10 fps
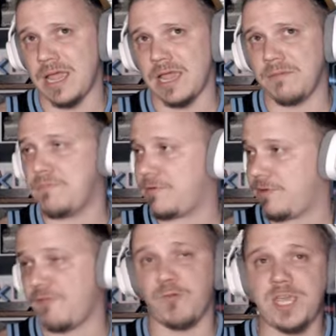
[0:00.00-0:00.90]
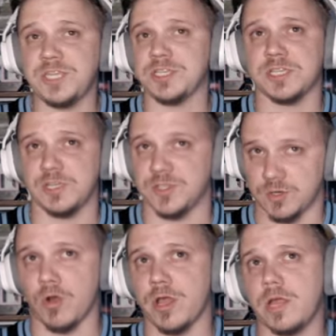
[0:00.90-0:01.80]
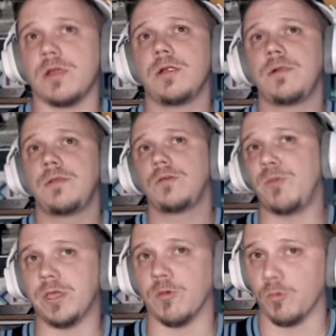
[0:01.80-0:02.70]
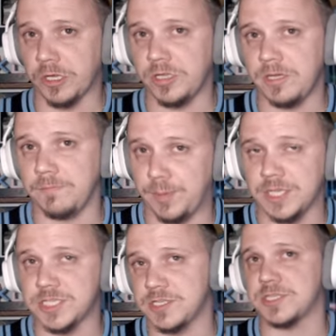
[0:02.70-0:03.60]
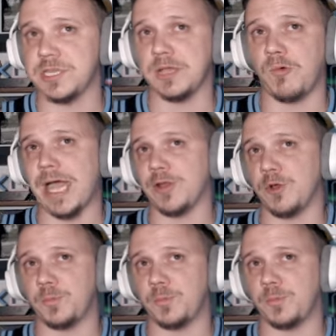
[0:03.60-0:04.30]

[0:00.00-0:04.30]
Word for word: And if we just can score here, we can really bust this thing wide